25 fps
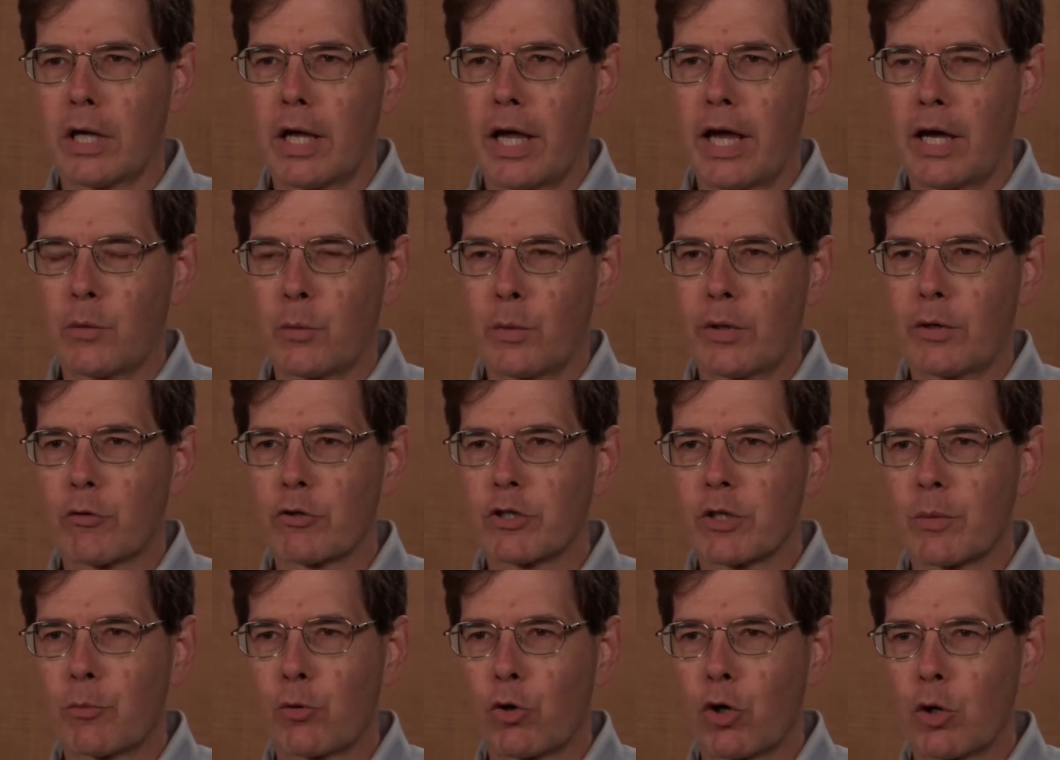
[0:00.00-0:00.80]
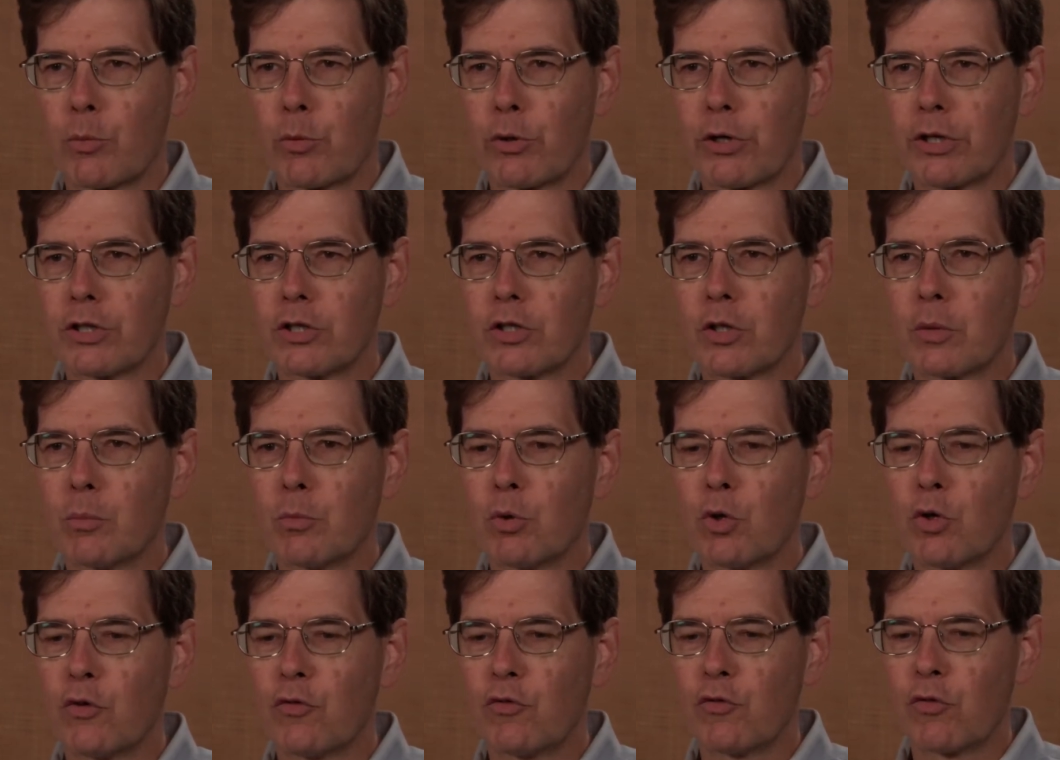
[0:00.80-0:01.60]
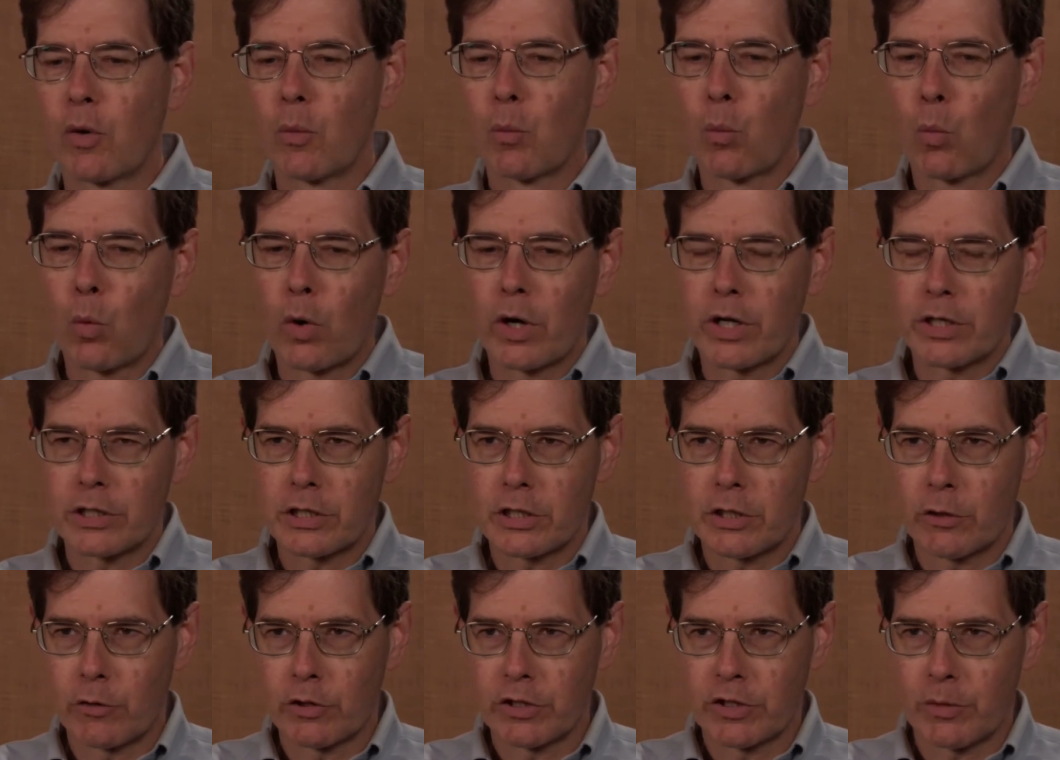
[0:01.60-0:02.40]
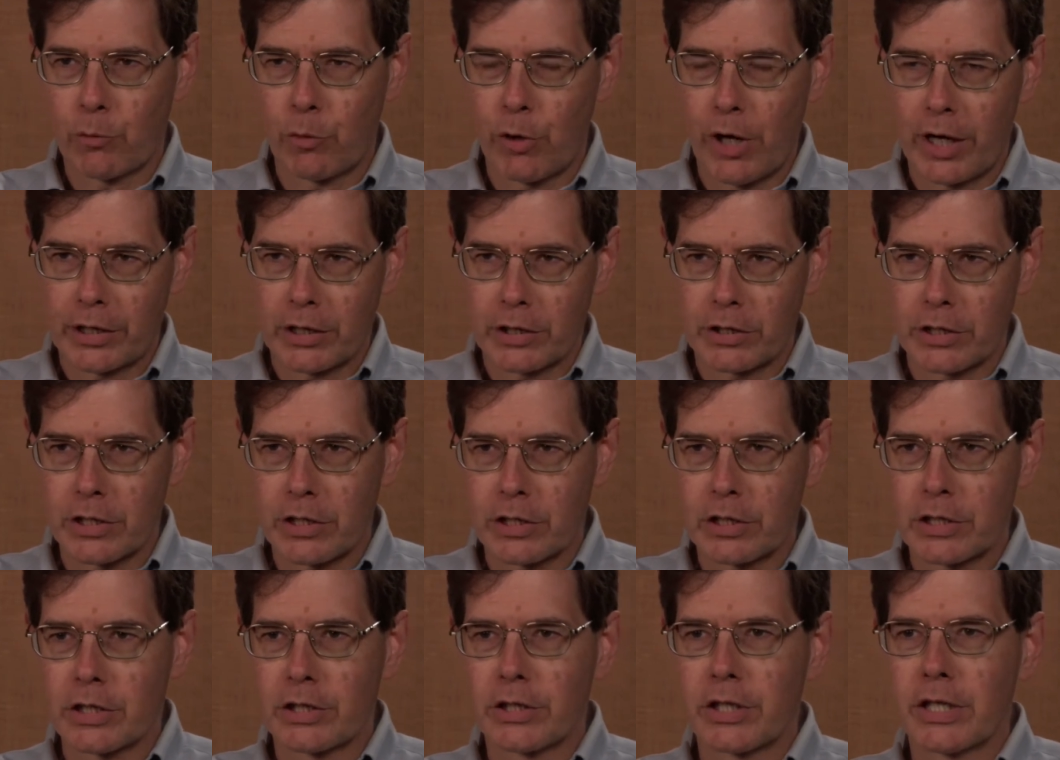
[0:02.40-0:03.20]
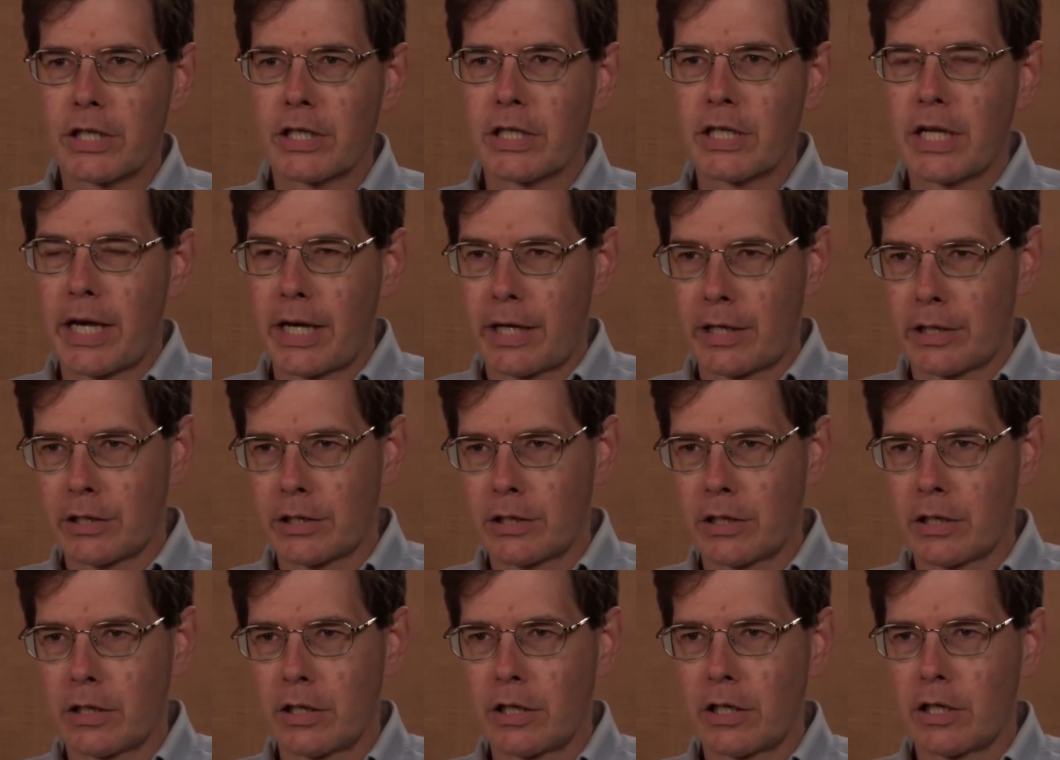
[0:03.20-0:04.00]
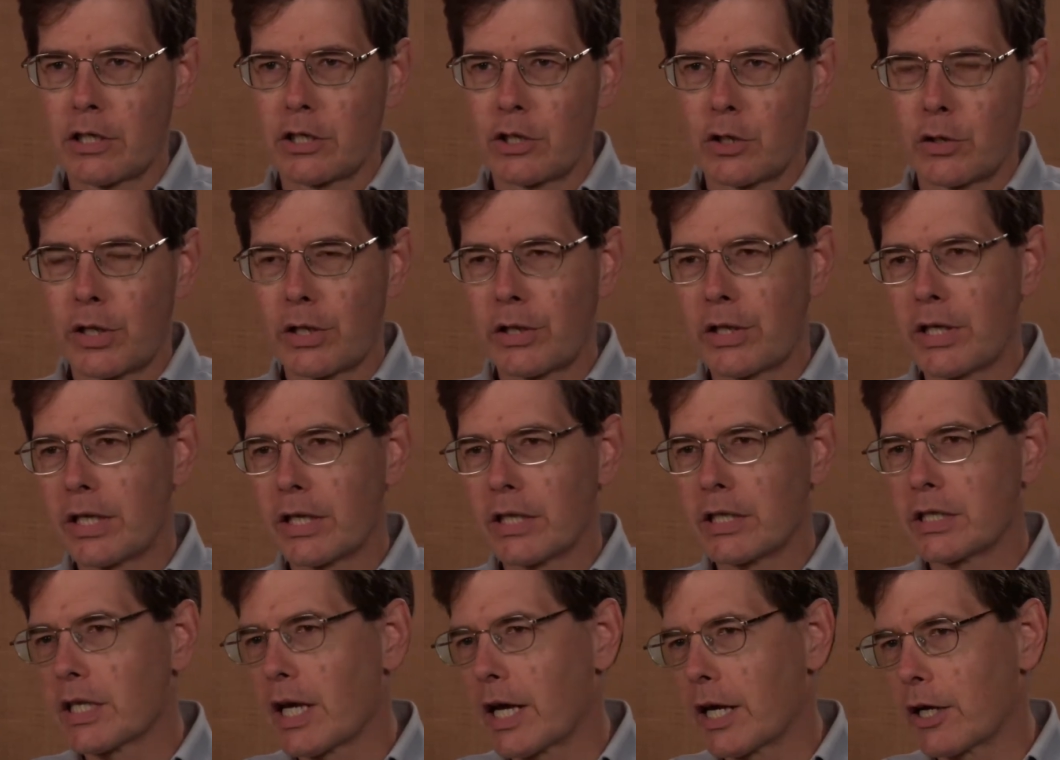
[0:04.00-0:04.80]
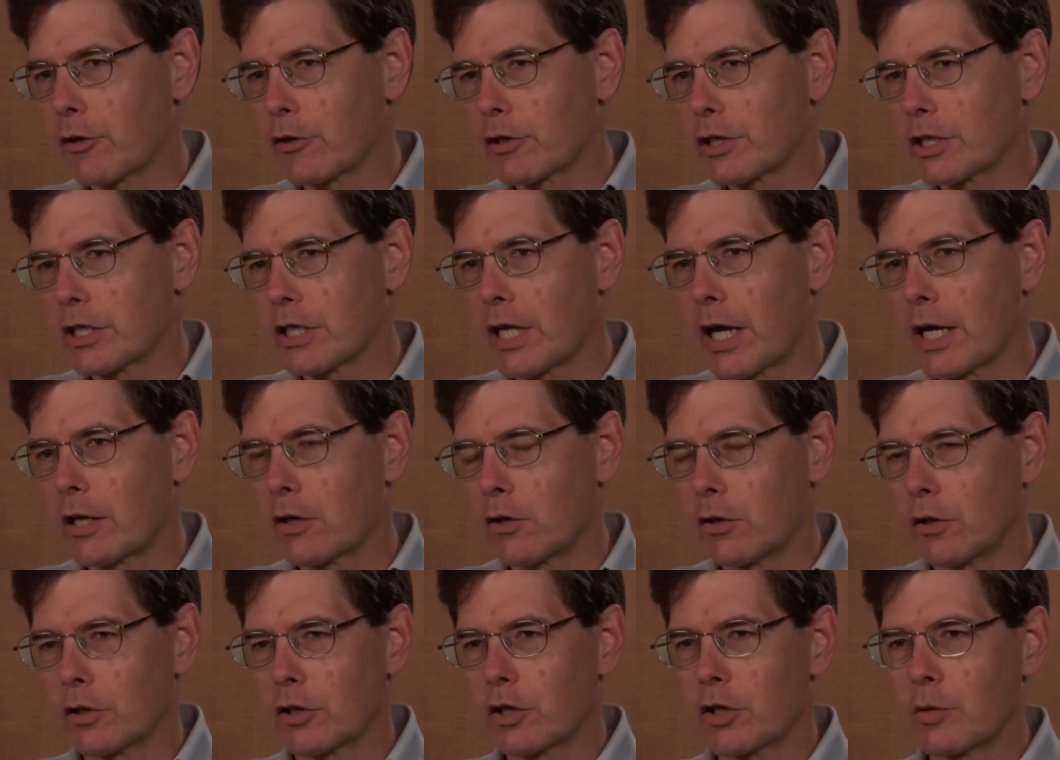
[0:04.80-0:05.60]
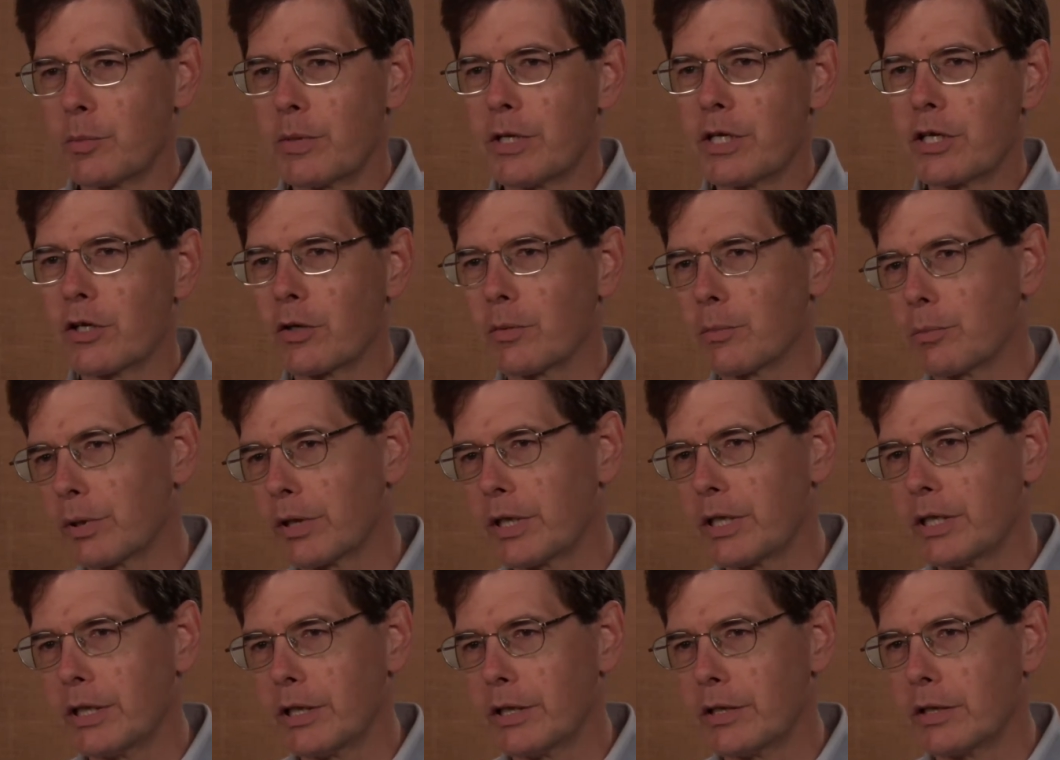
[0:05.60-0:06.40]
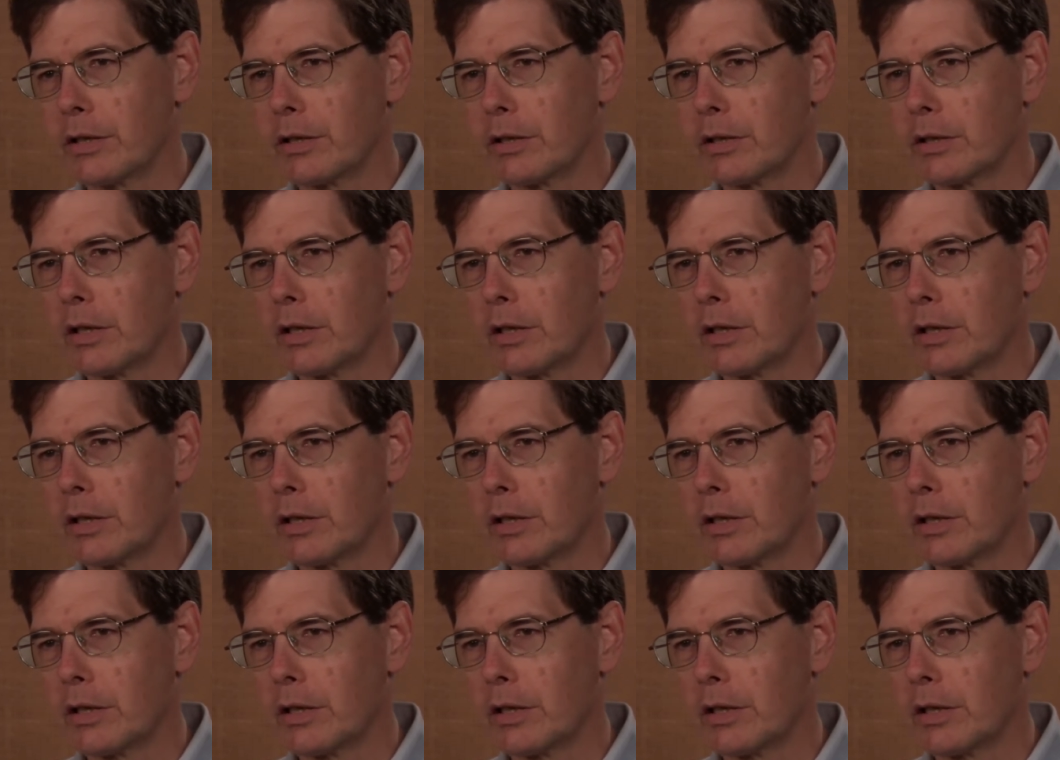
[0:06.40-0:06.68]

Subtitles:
and when it was appropriate to move from one series of practices to the next so that the entire cycle could be completed.